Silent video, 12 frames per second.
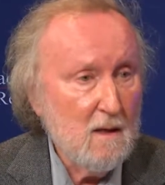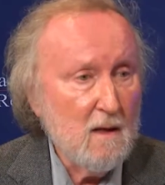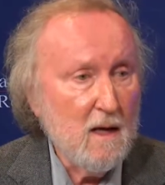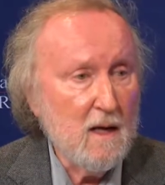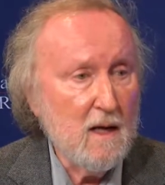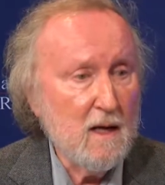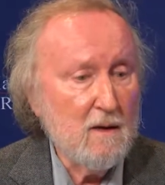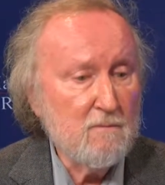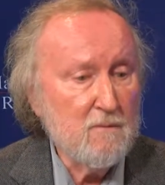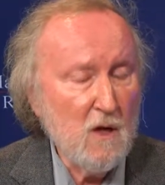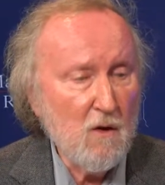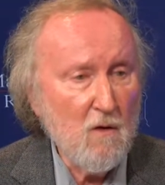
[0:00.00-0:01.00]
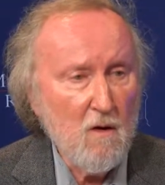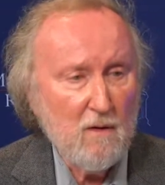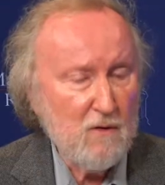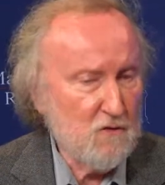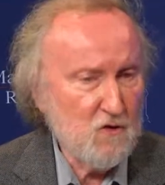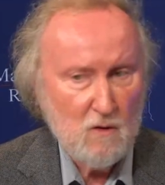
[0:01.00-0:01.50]

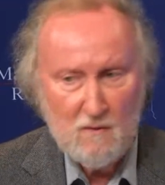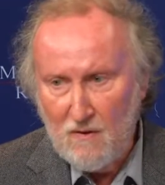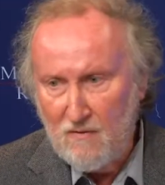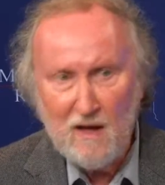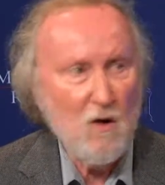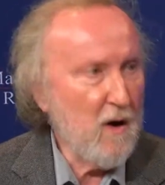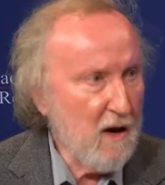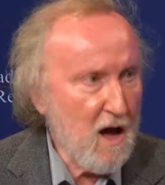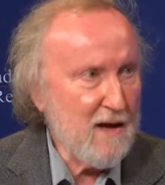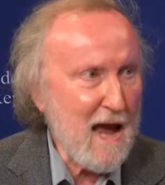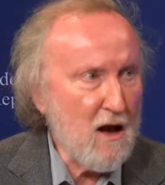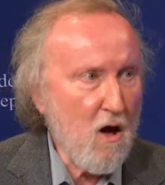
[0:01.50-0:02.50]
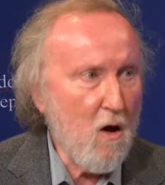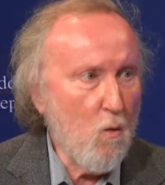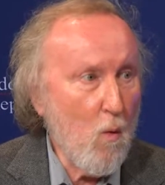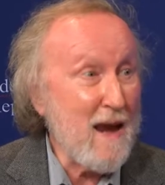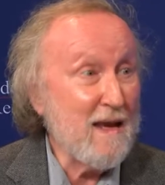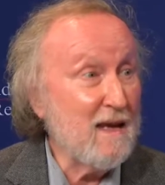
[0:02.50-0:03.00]
There's sort of a thing going on now called
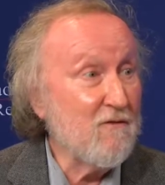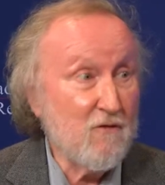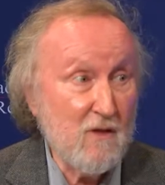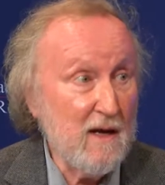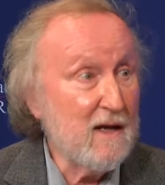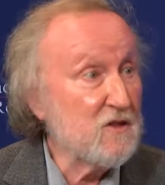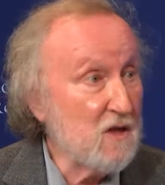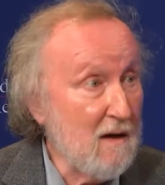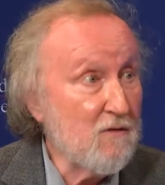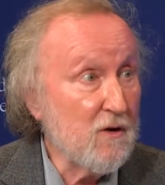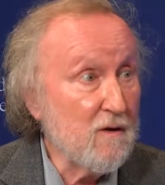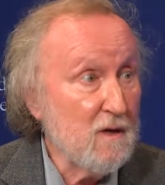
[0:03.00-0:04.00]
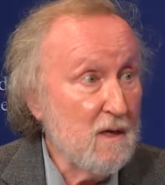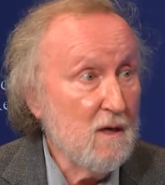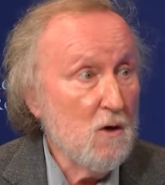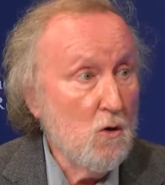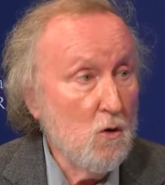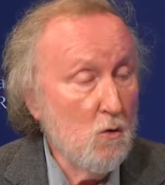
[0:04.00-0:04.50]
waiting for the next governor.
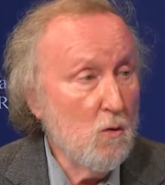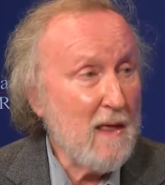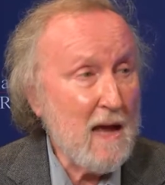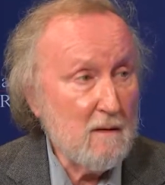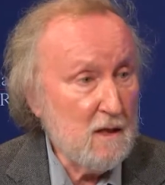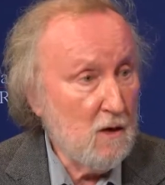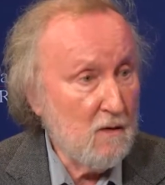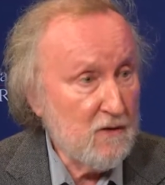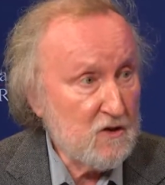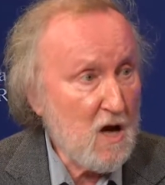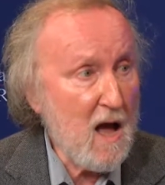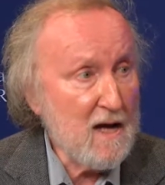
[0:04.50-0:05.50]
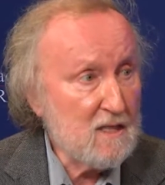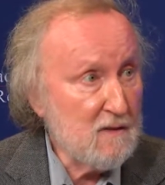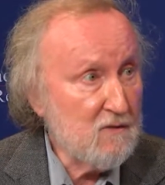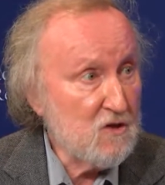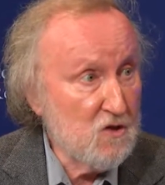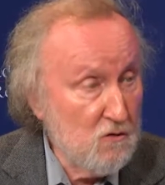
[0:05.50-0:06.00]
Who will that, if it's Cox,
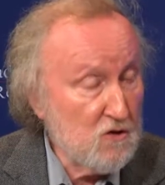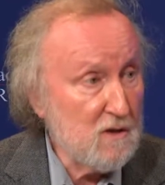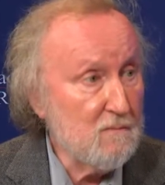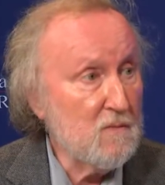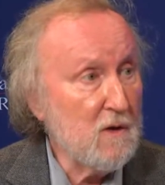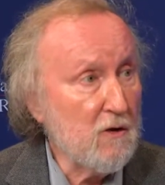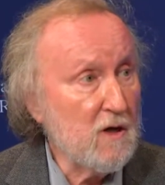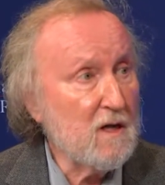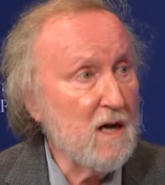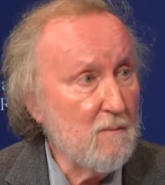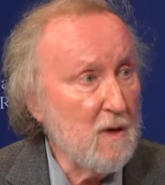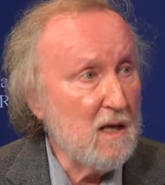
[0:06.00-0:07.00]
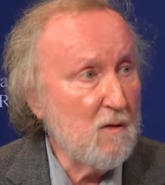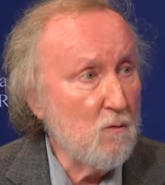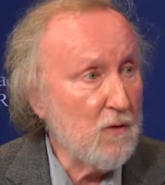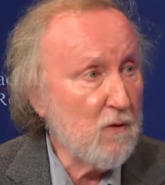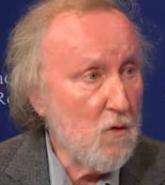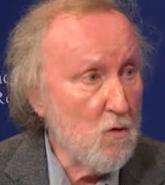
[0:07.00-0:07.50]
if it's Newsom, they're going to come in
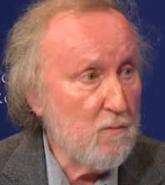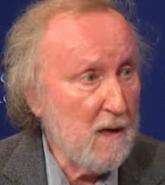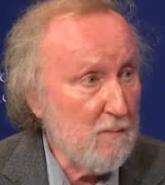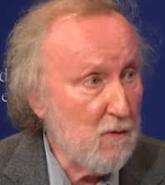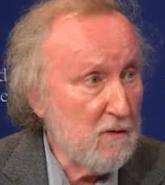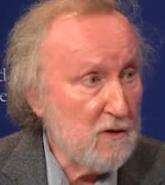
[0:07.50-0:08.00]
with their own people.